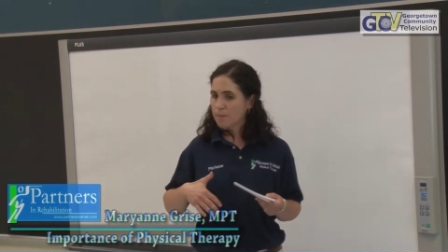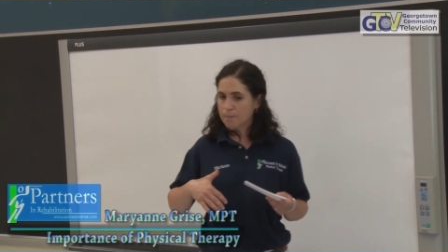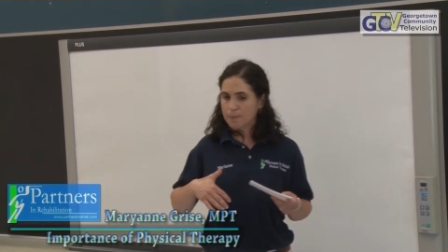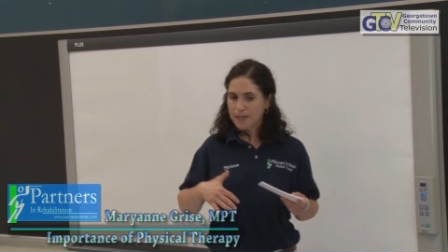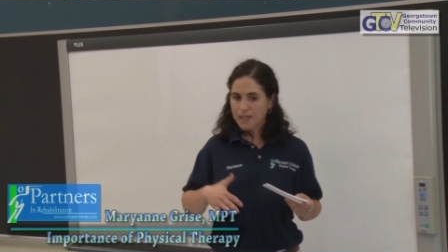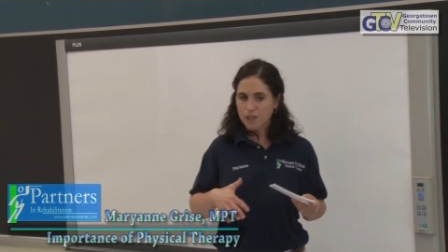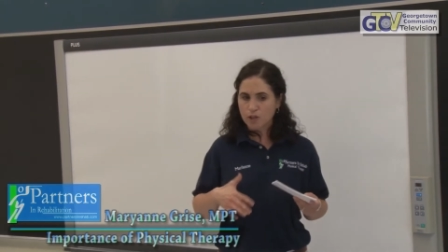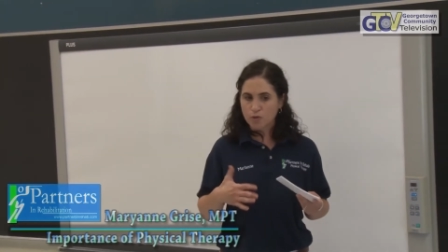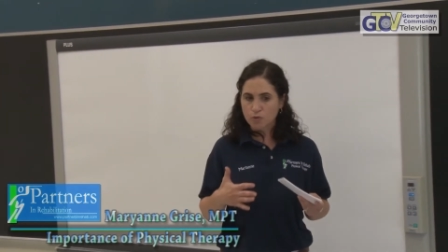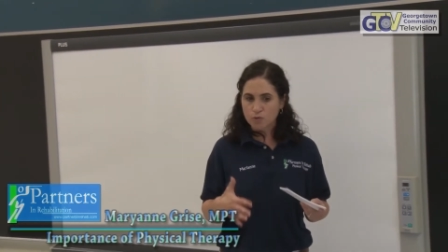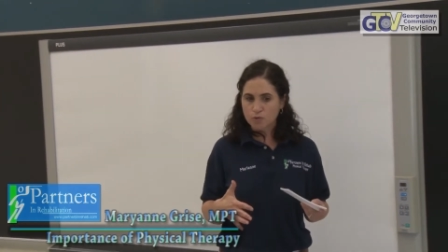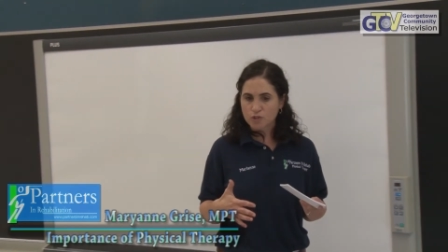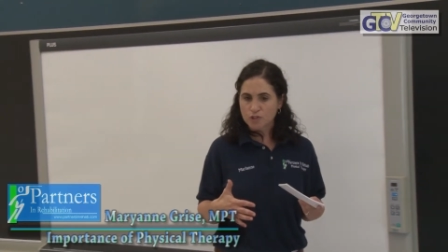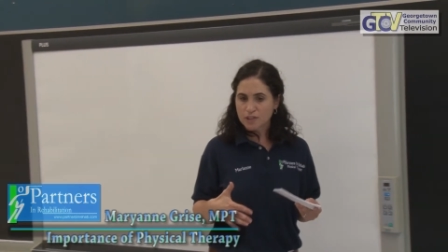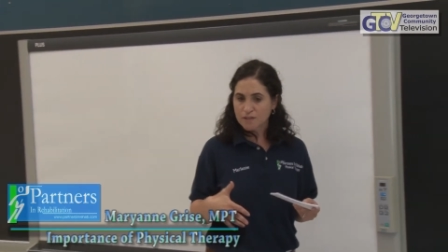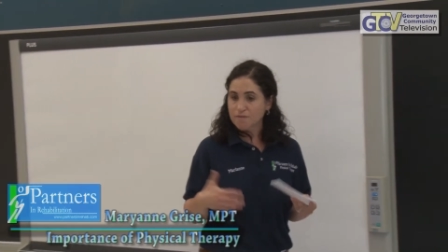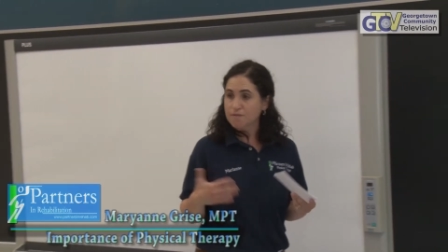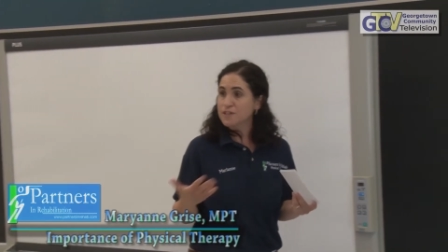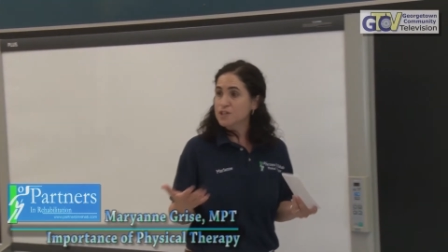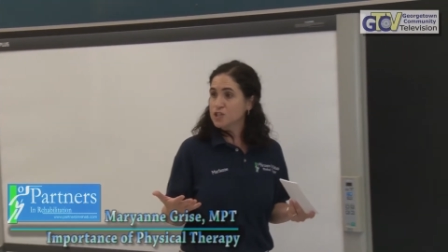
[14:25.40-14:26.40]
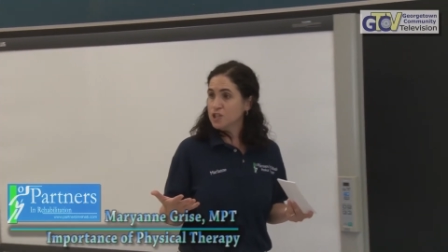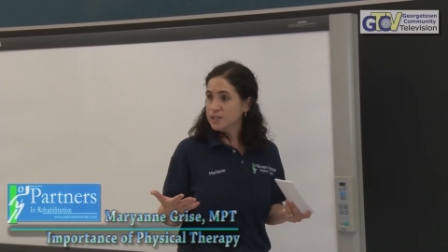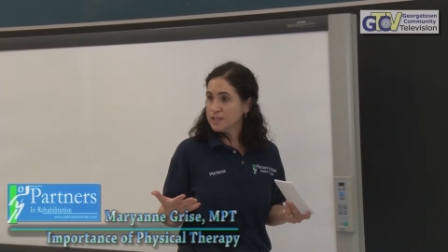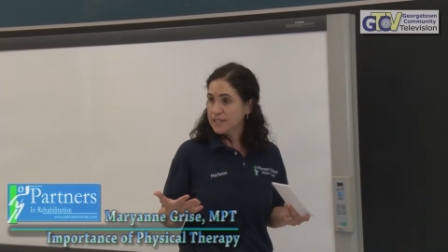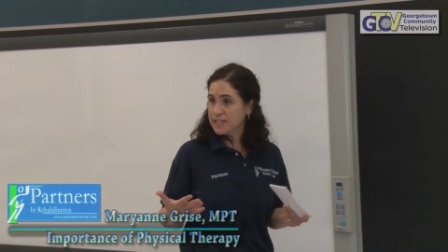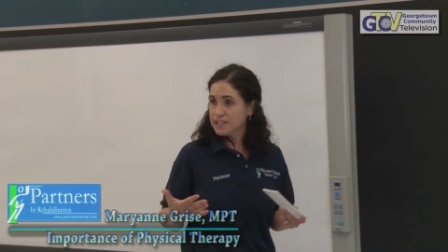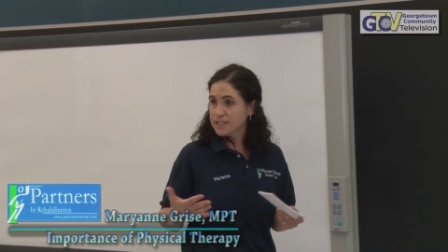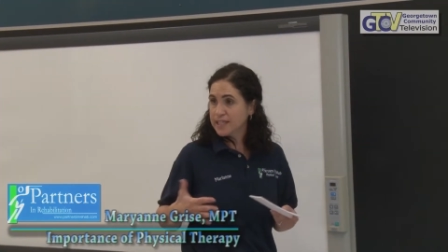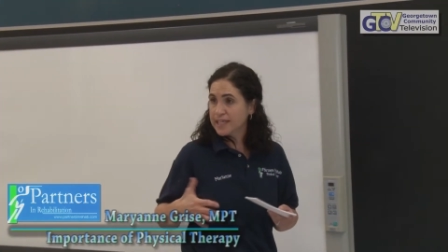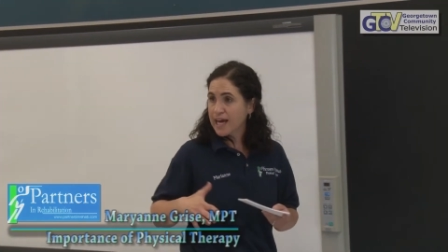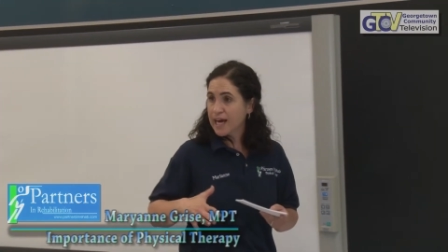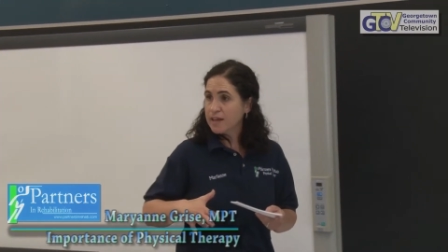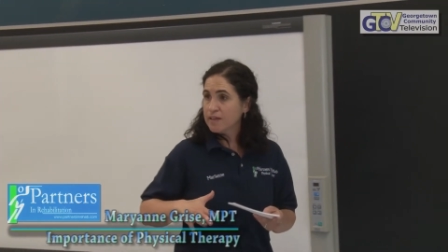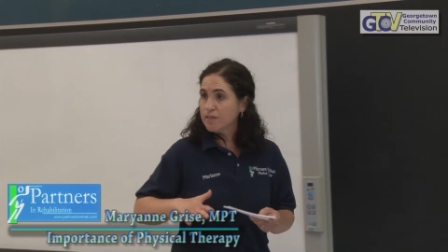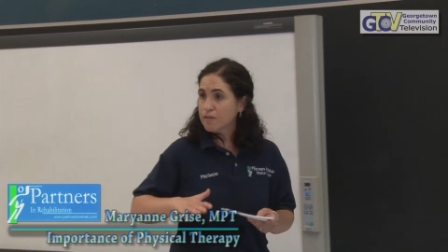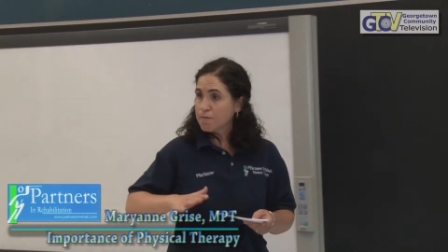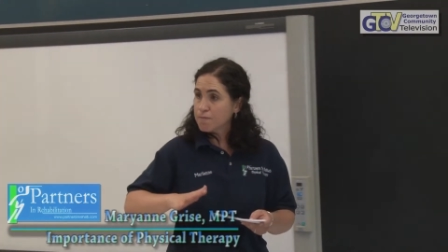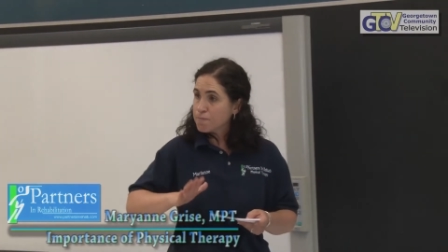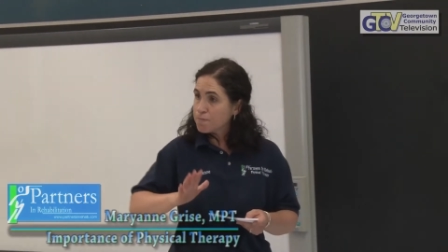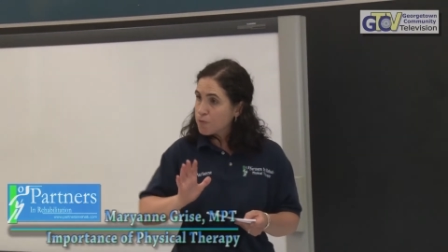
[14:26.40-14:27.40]
be used efficiently, to get
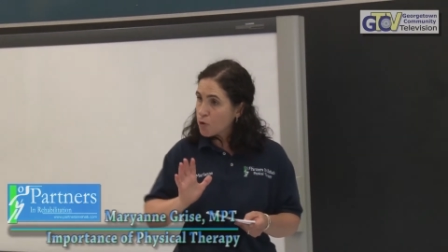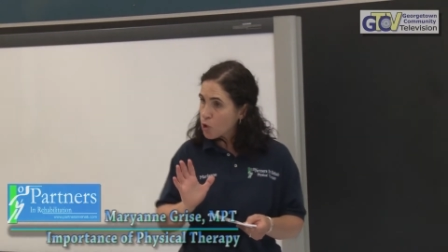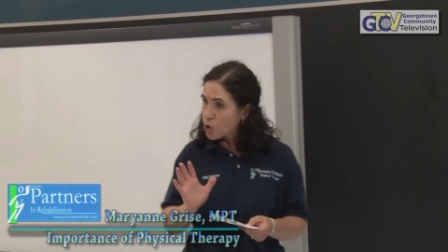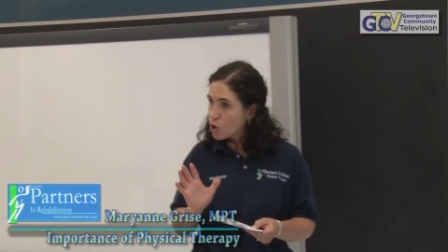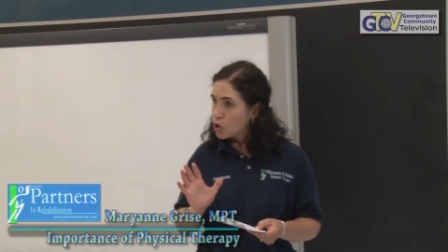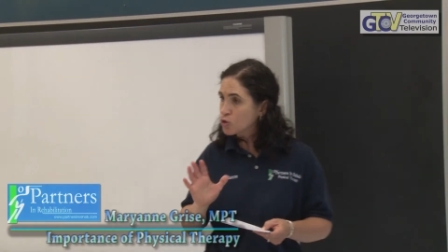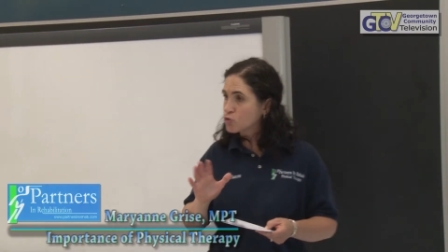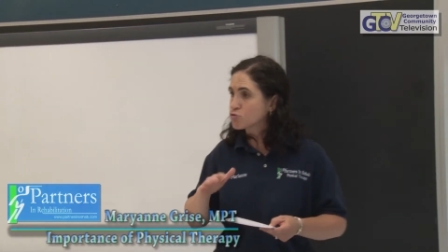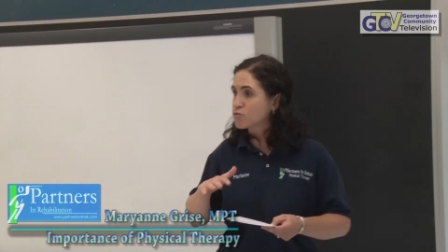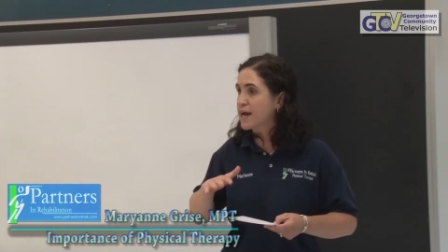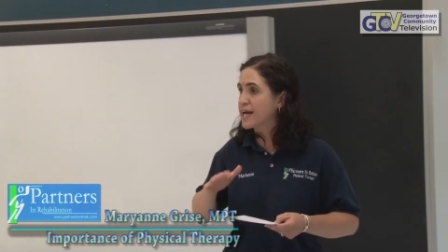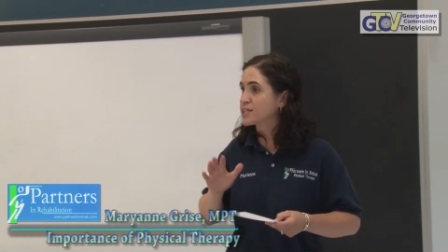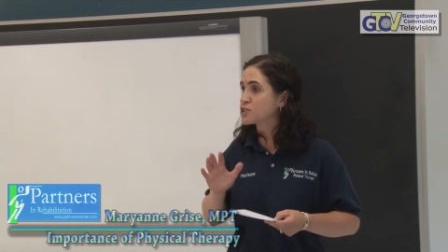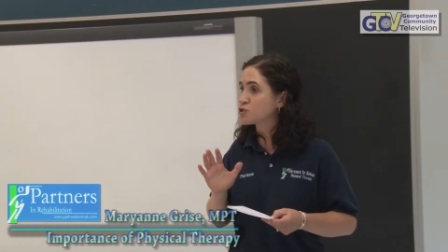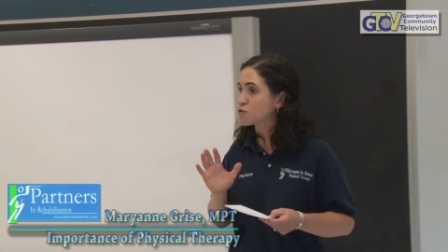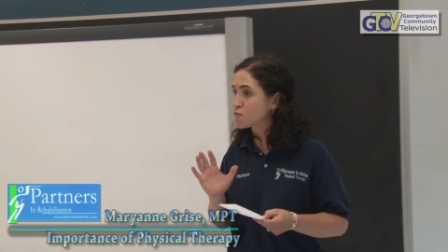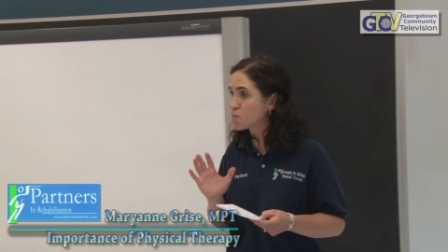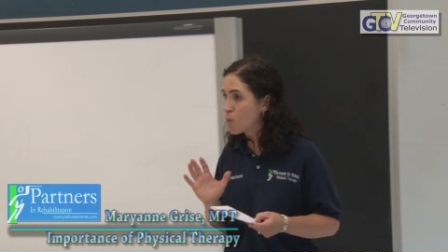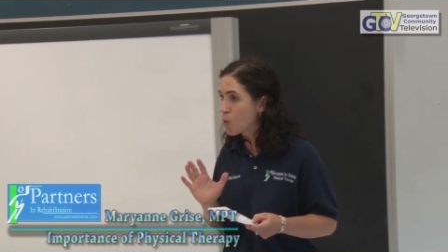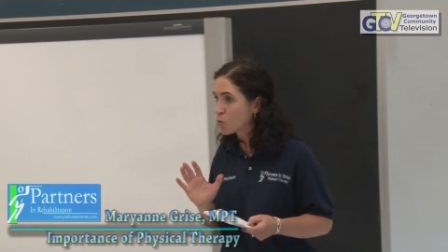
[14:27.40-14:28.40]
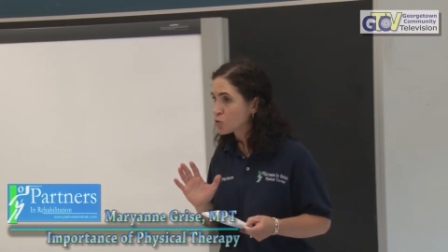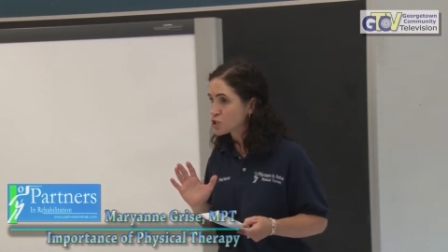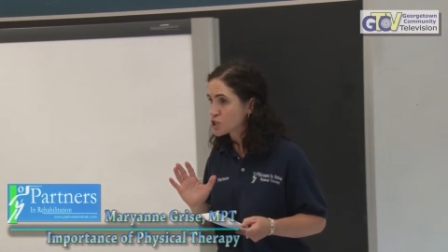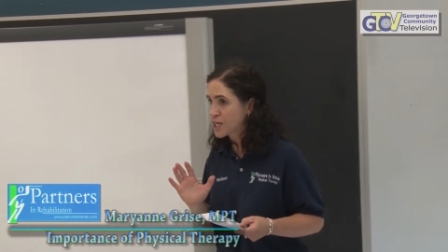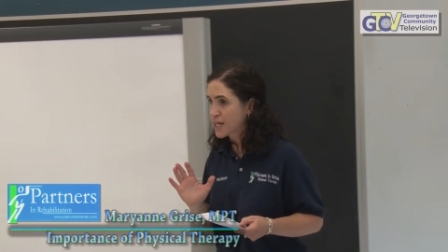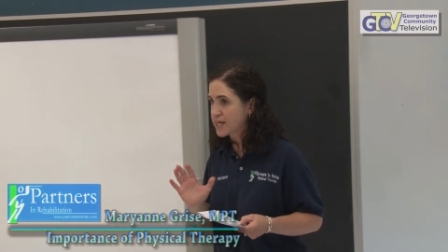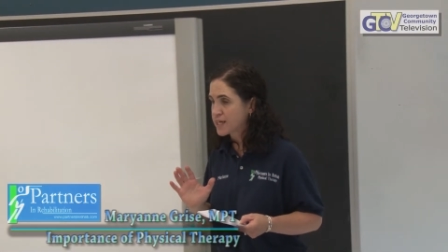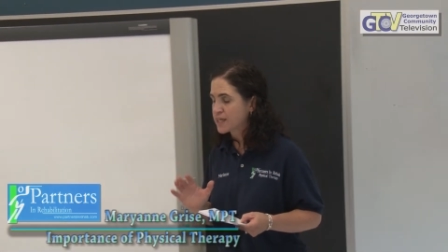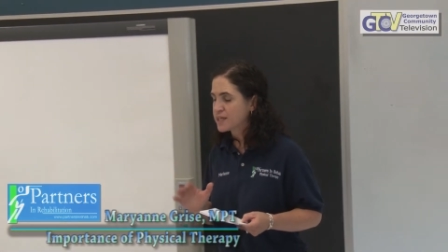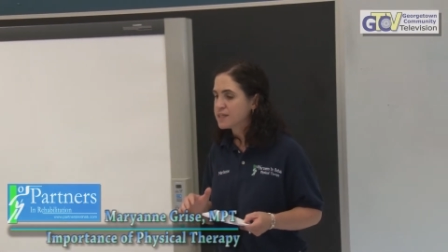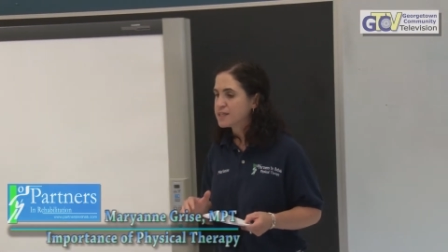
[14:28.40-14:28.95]
the full range of motion.